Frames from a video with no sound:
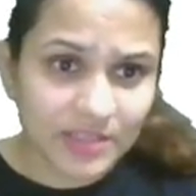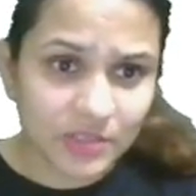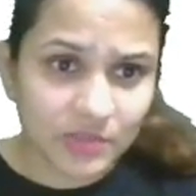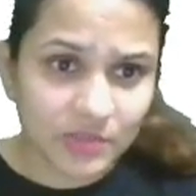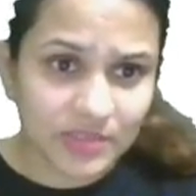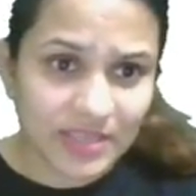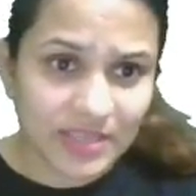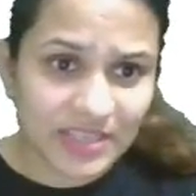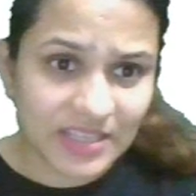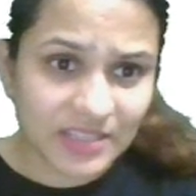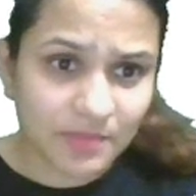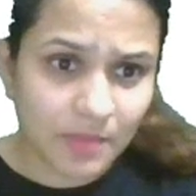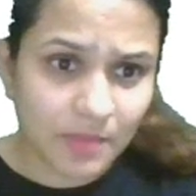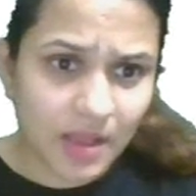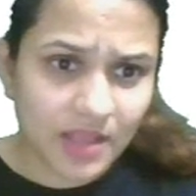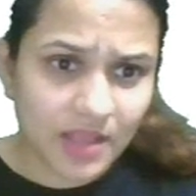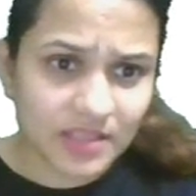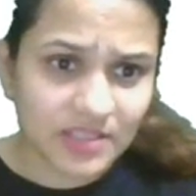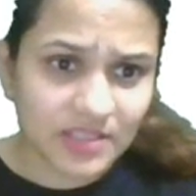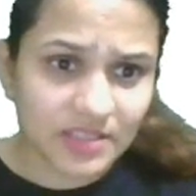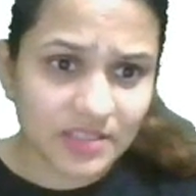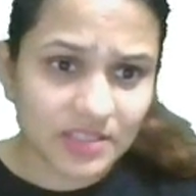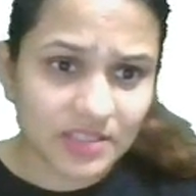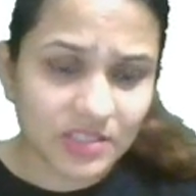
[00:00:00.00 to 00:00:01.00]
so 6
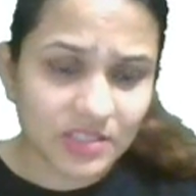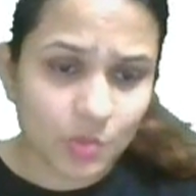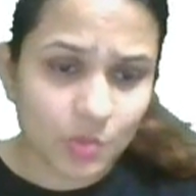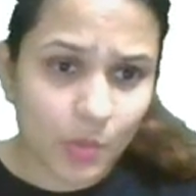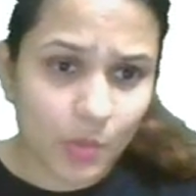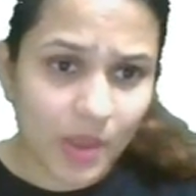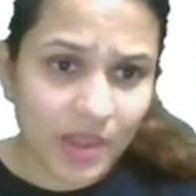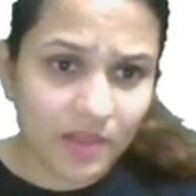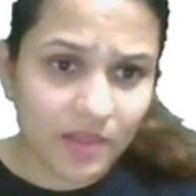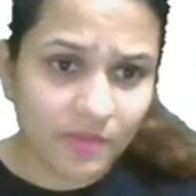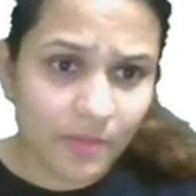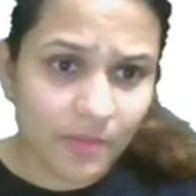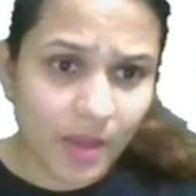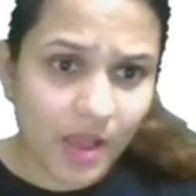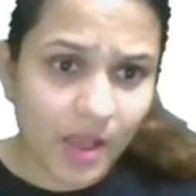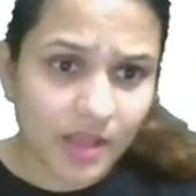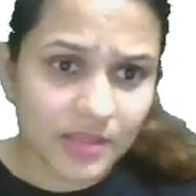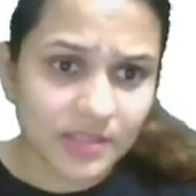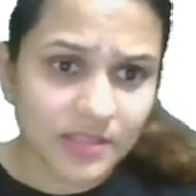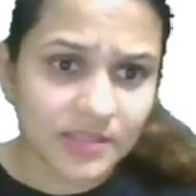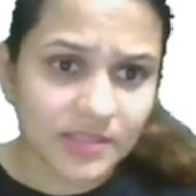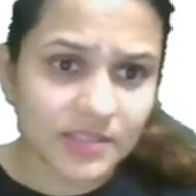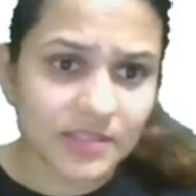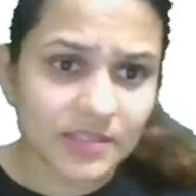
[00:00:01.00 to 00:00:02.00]
months, 12
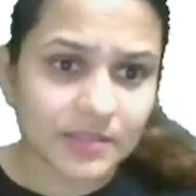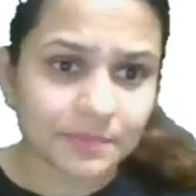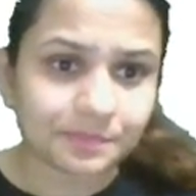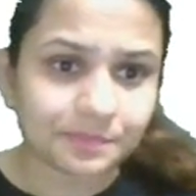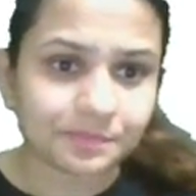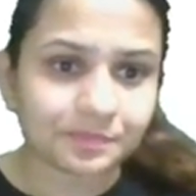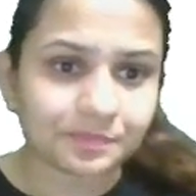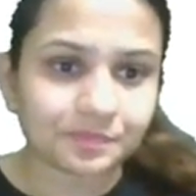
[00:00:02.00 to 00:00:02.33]
months,